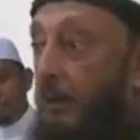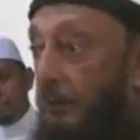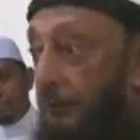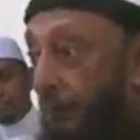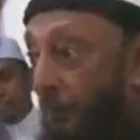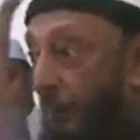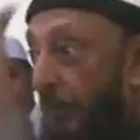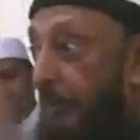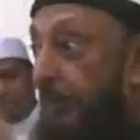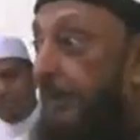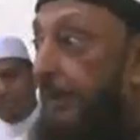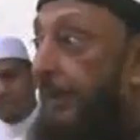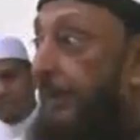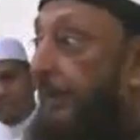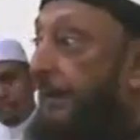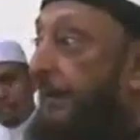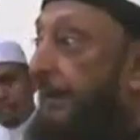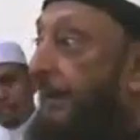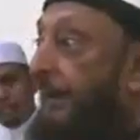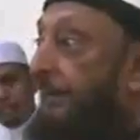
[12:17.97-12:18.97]
And so one
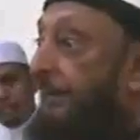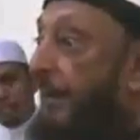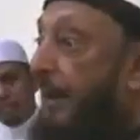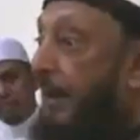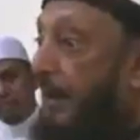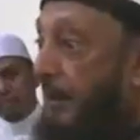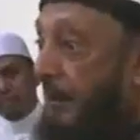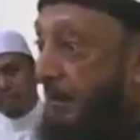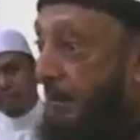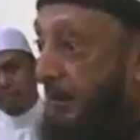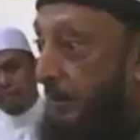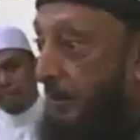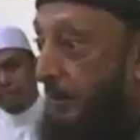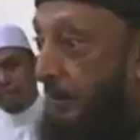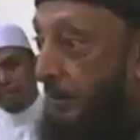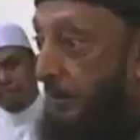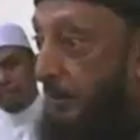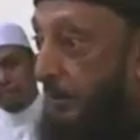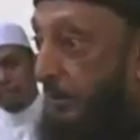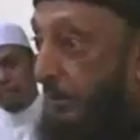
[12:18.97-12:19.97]
day he'll come back
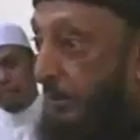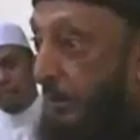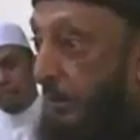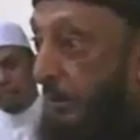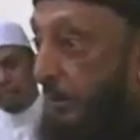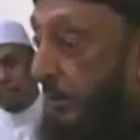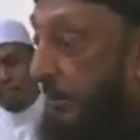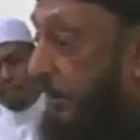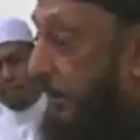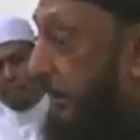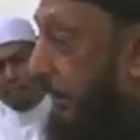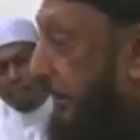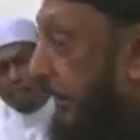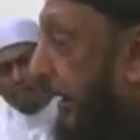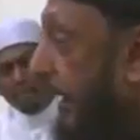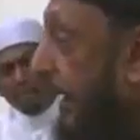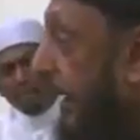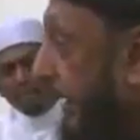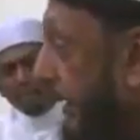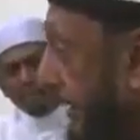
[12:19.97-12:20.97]
to
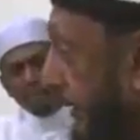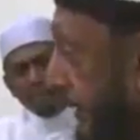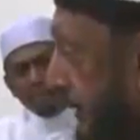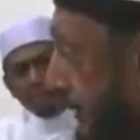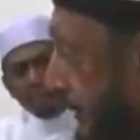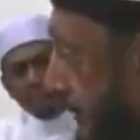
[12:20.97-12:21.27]
die.